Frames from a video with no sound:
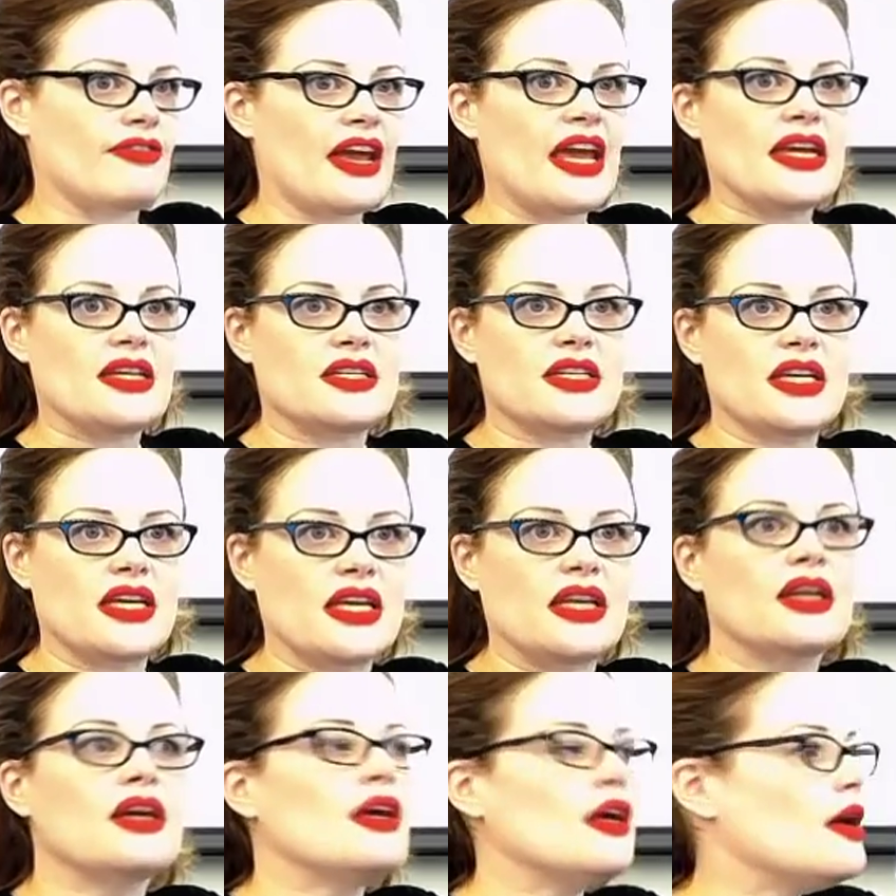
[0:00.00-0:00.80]
18.
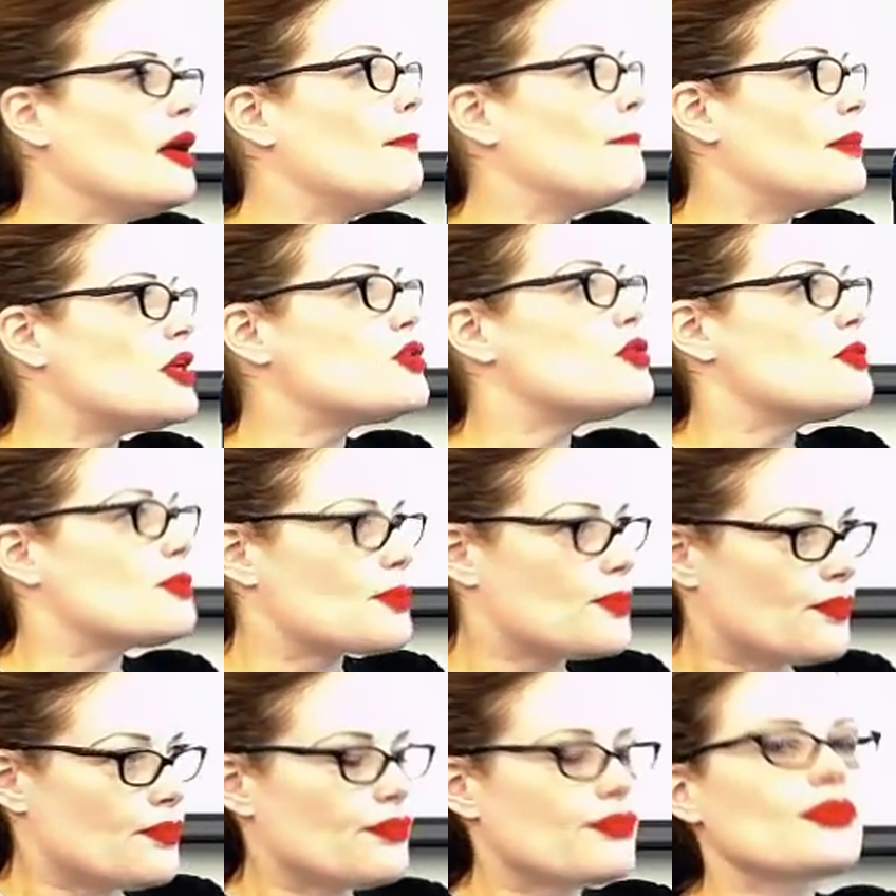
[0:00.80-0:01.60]
but
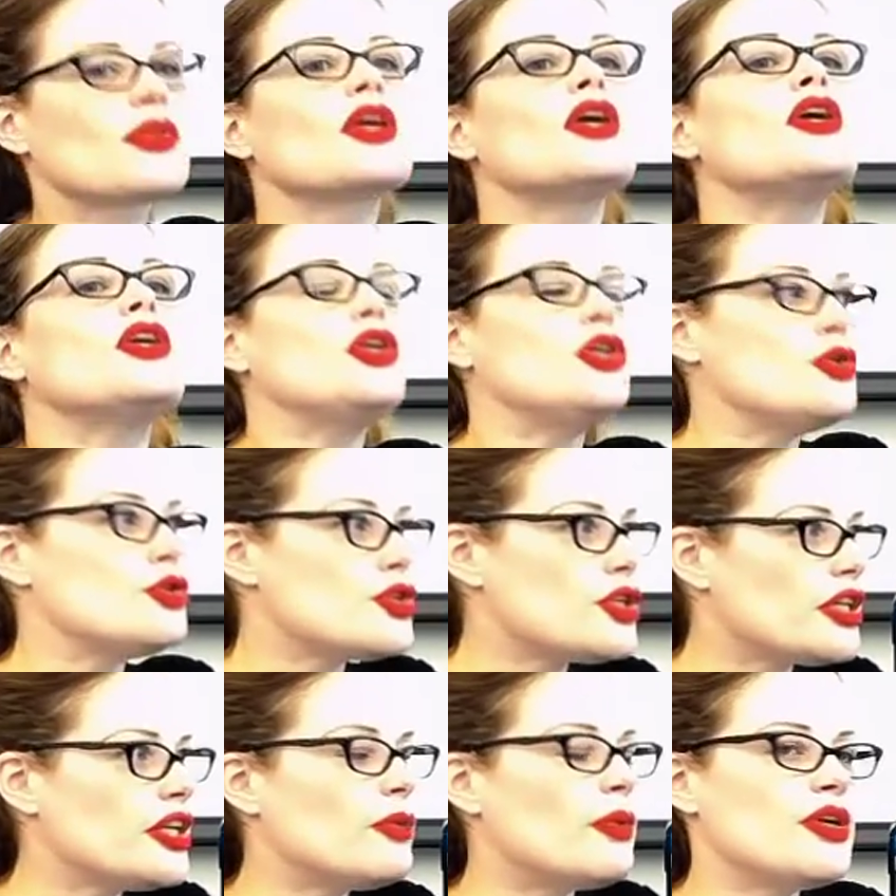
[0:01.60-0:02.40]

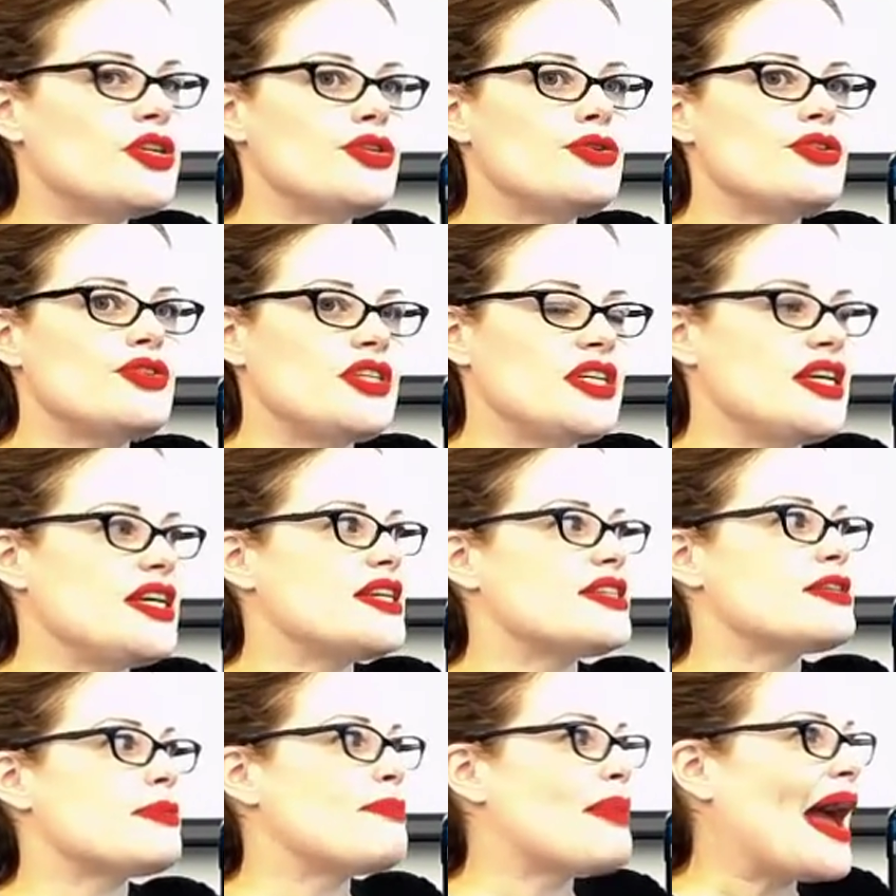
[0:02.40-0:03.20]
Usually what you see
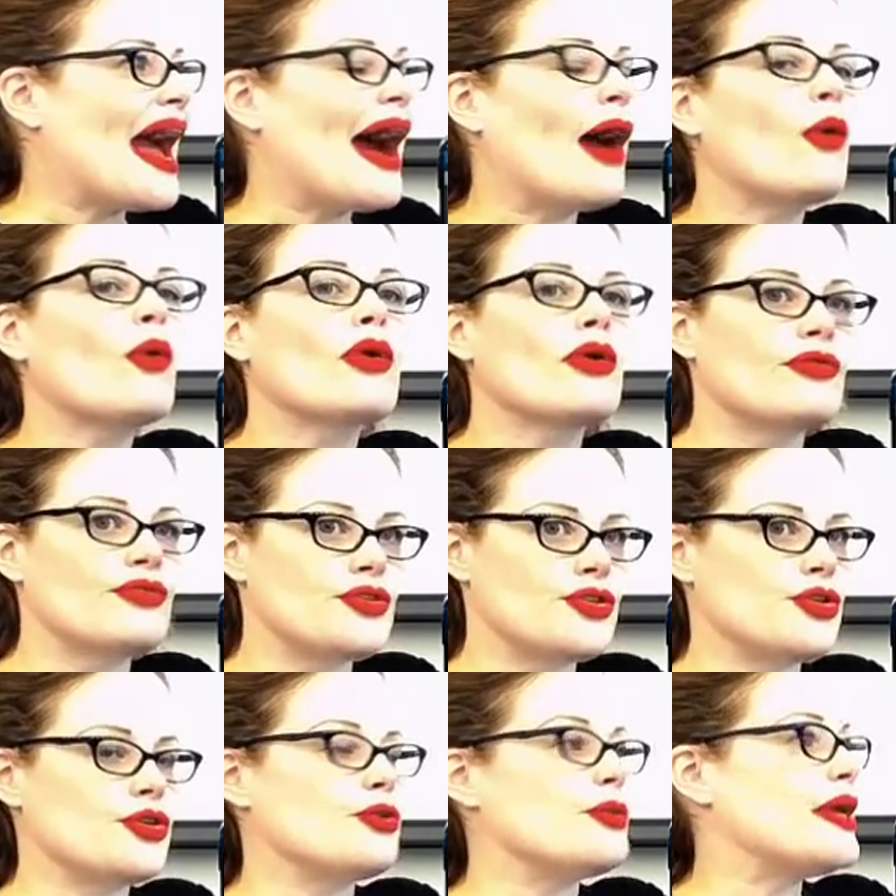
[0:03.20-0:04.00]
is a power of
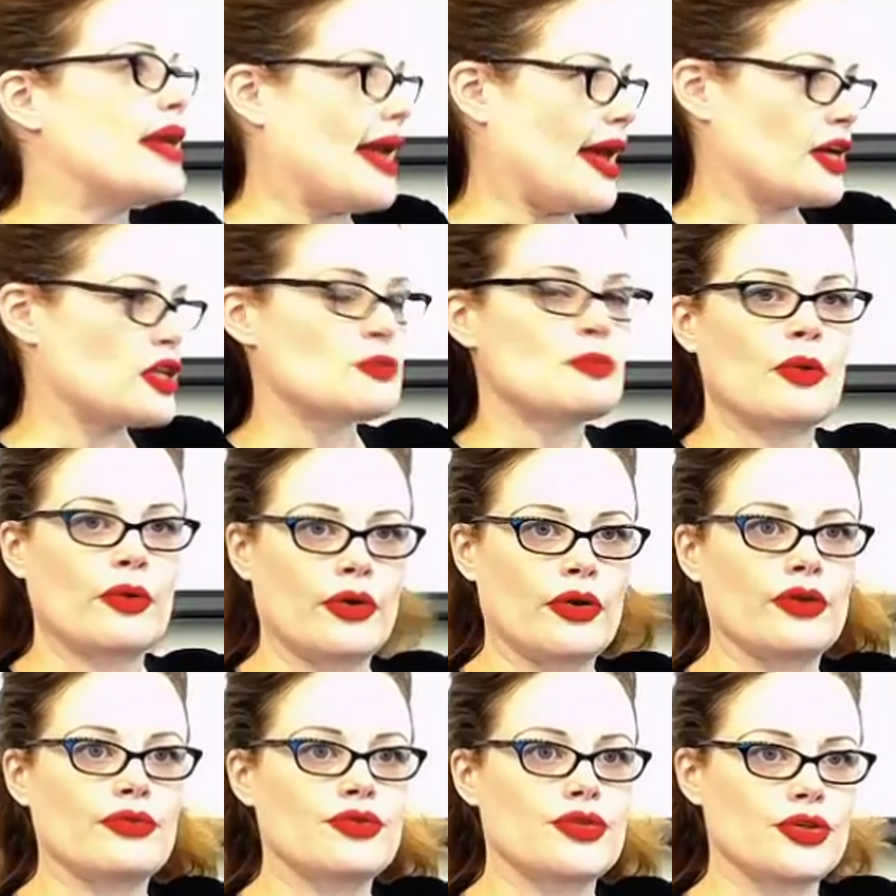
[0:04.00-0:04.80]
2, an
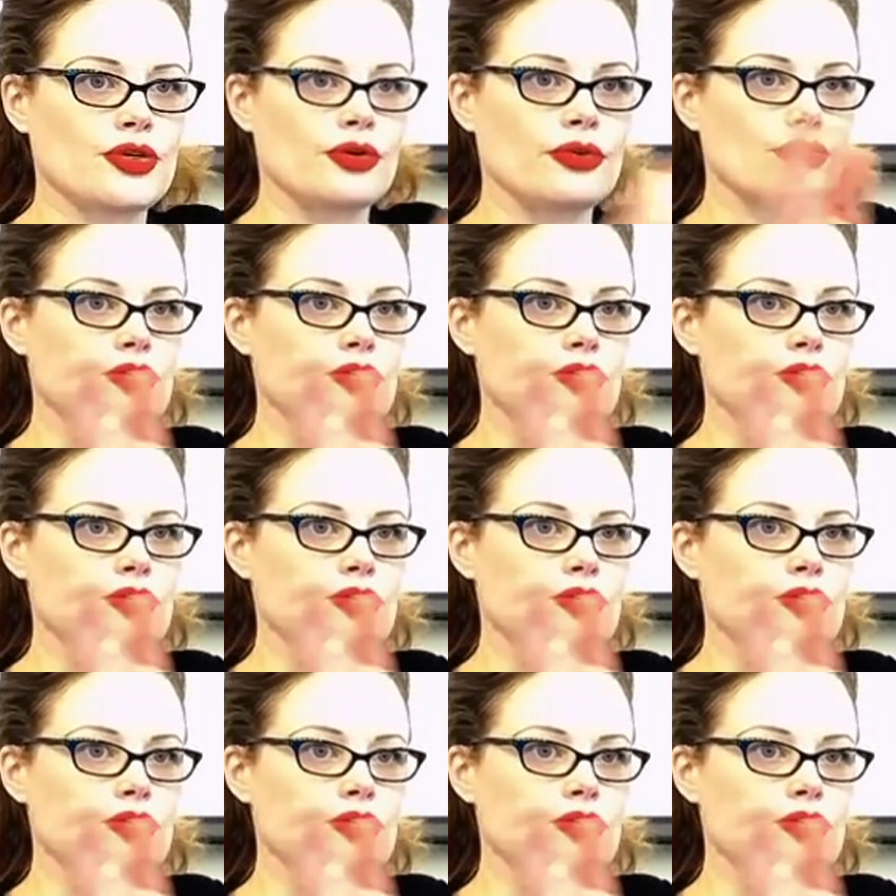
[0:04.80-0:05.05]
exponent of 2.